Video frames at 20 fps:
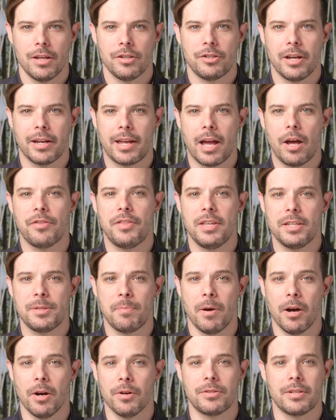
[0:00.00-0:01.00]
Check out this
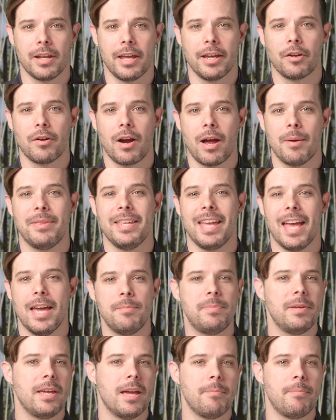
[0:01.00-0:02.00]
post and grab the
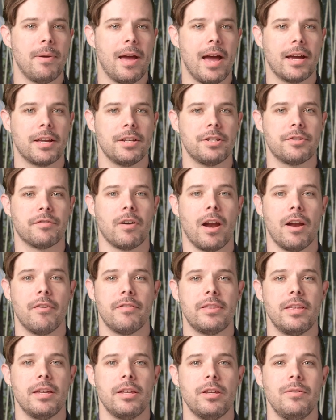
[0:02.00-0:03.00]
NPM package for
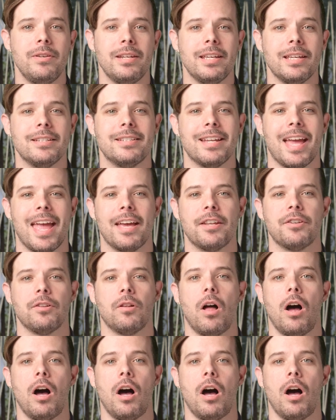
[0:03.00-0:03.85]
everything you need to handle